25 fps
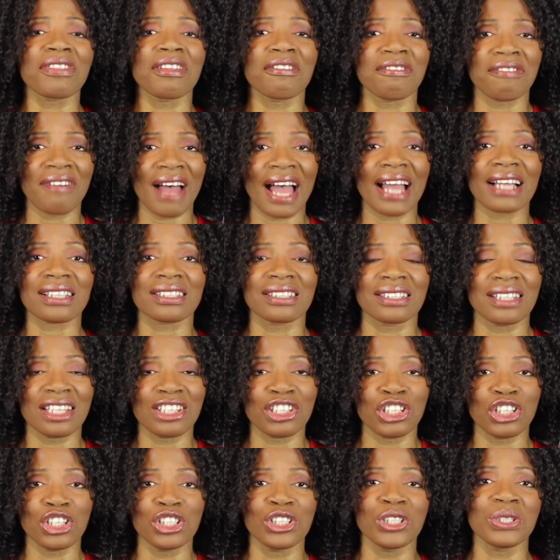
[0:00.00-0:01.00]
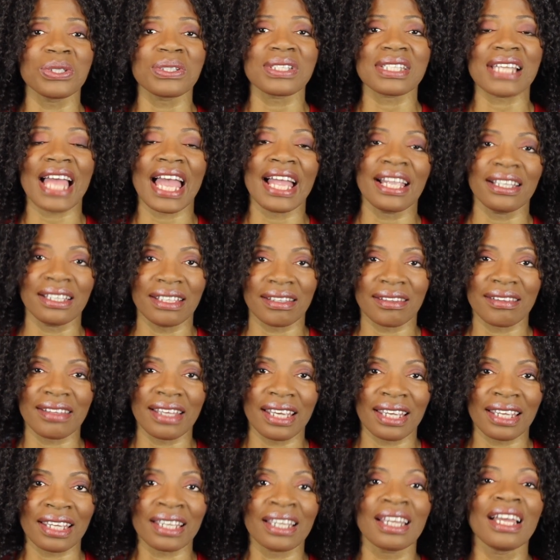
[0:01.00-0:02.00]
the fact that you use
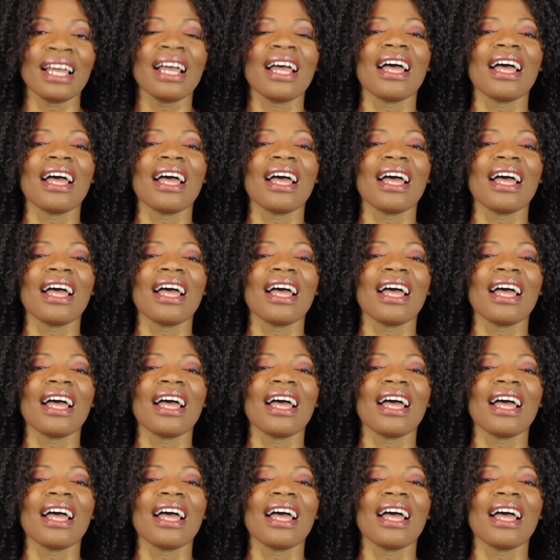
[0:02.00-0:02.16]
anything.